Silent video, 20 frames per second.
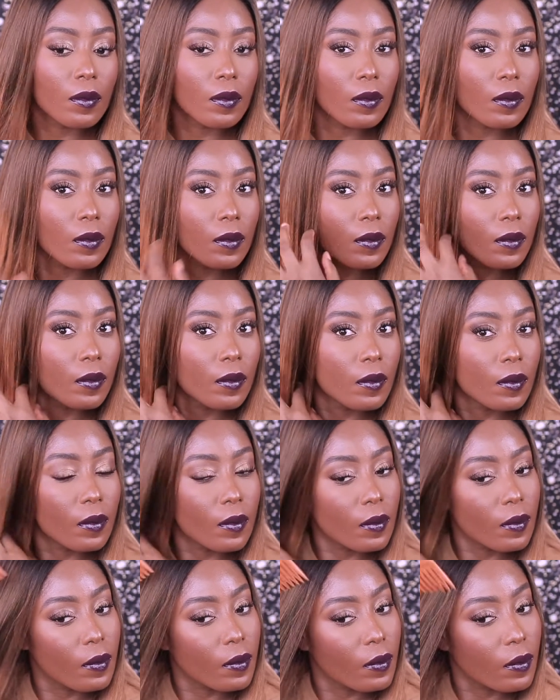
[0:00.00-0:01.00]

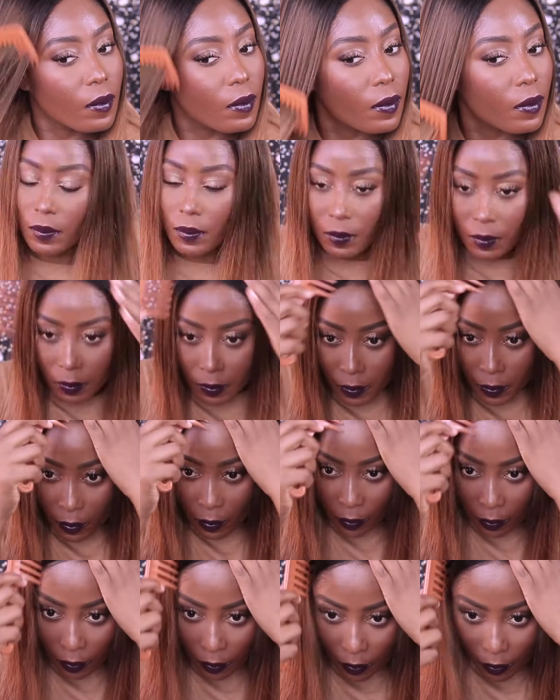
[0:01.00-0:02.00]

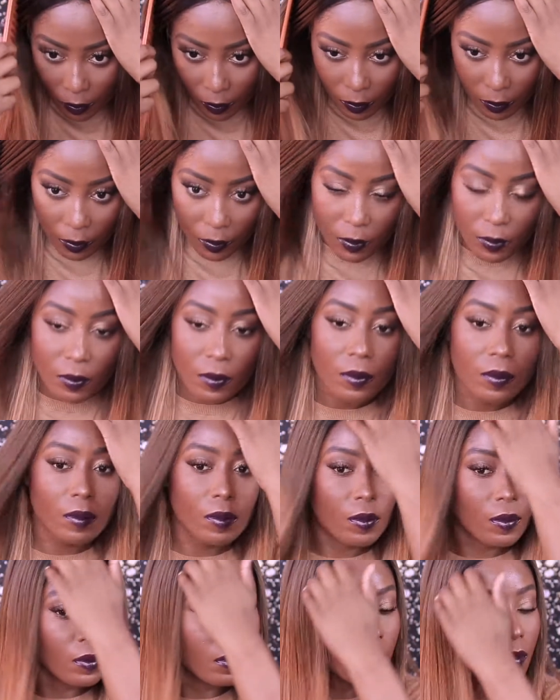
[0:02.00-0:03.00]

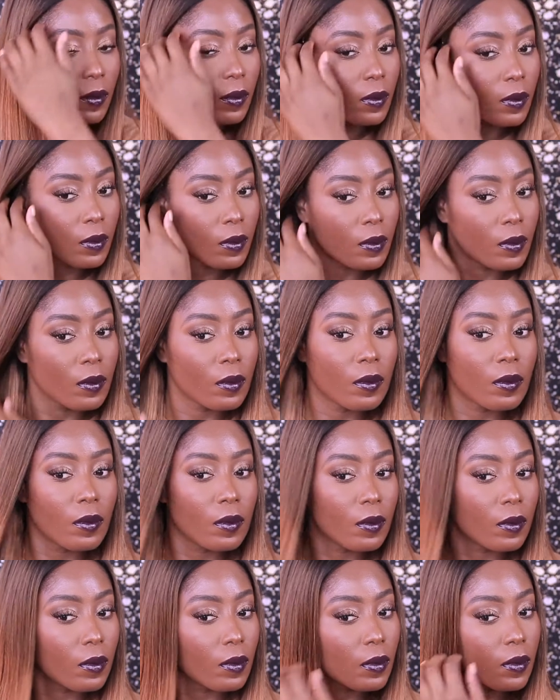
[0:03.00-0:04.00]

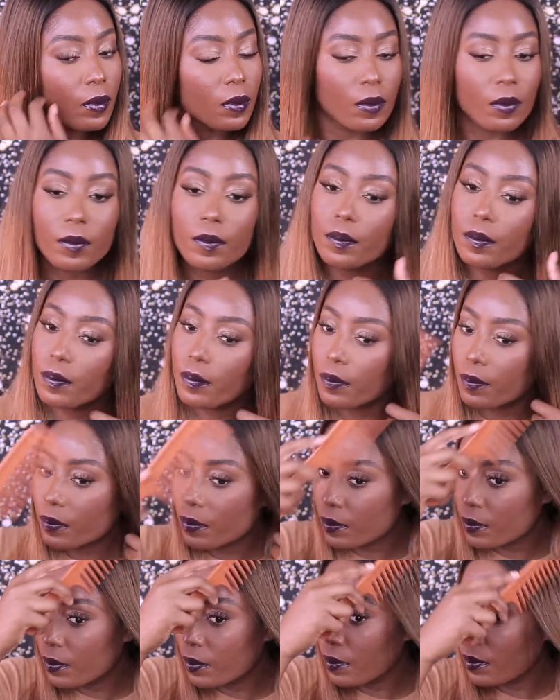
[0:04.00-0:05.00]

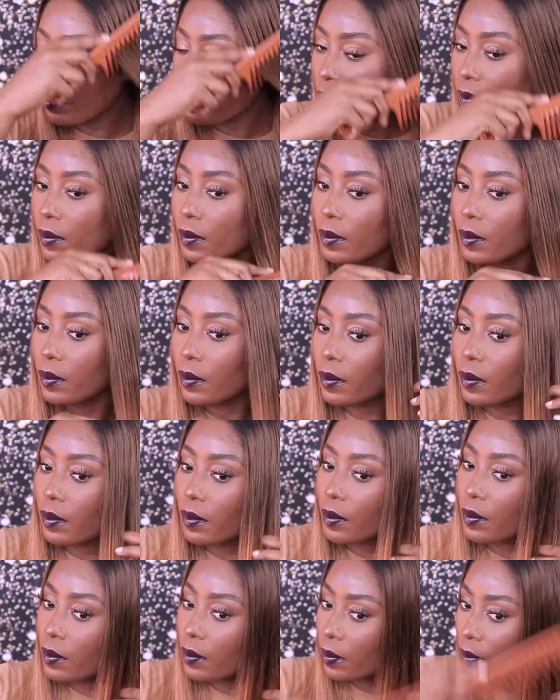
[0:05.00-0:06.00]

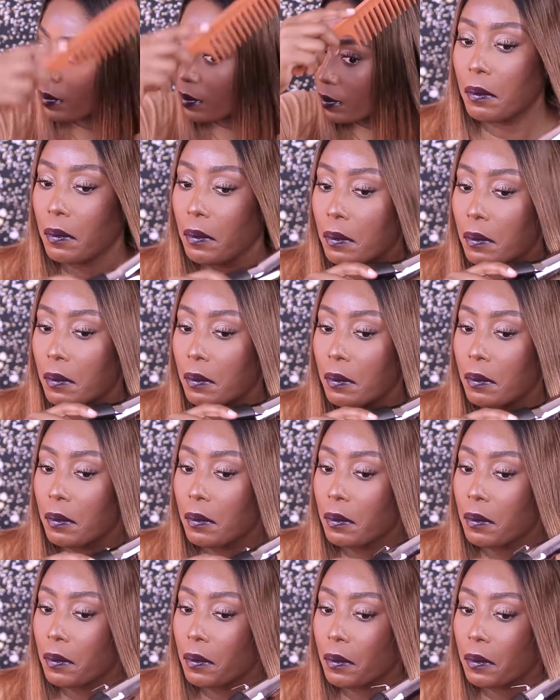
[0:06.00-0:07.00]

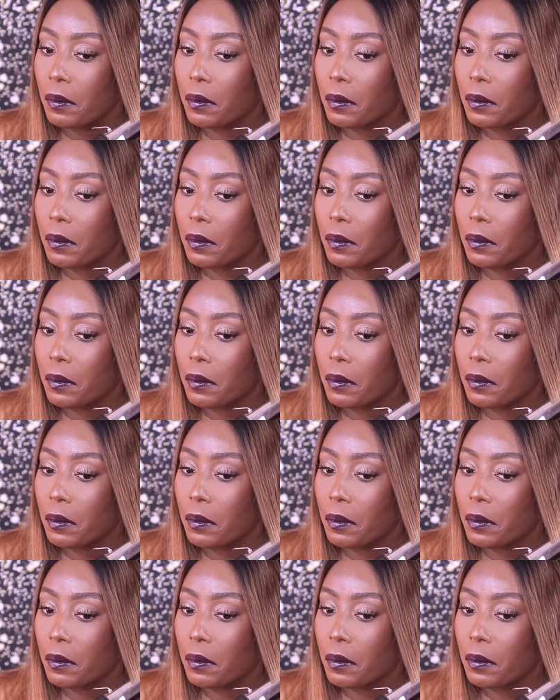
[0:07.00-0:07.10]
Nobody speaks.